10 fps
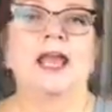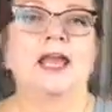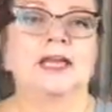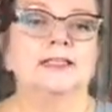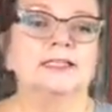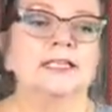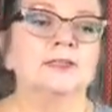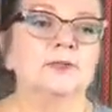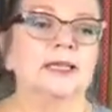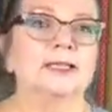and I
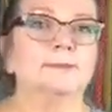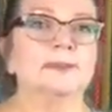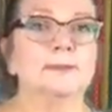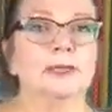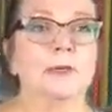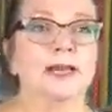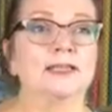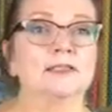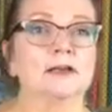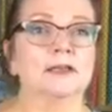don't like them to be quite
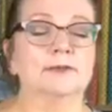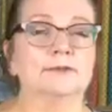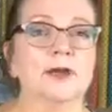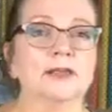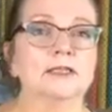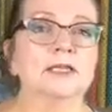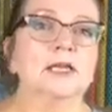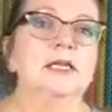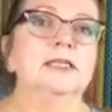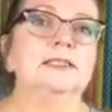as long in the front.
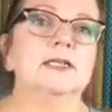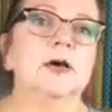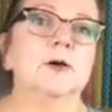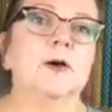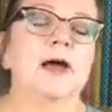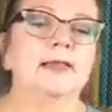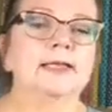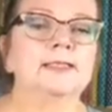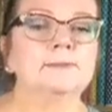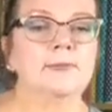So I
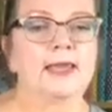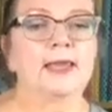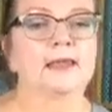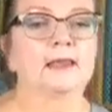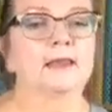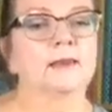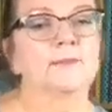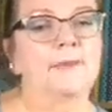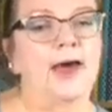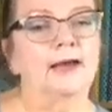like to make the
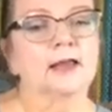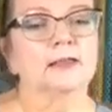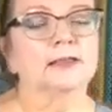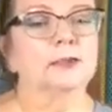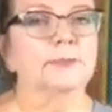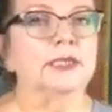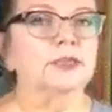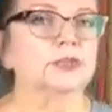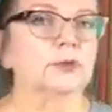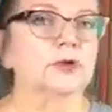back a little
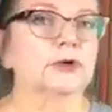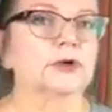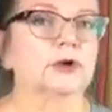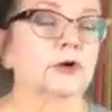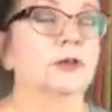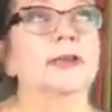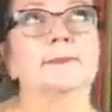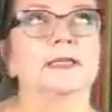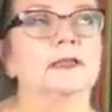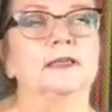bit shorter, or I
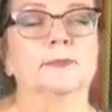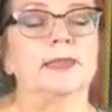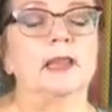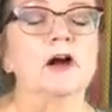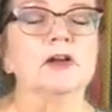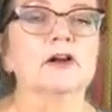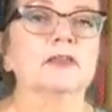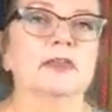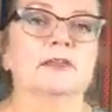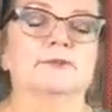mean a little bit
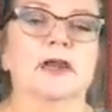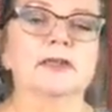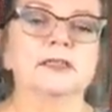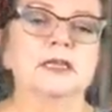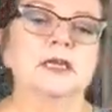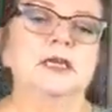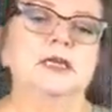longer than the front.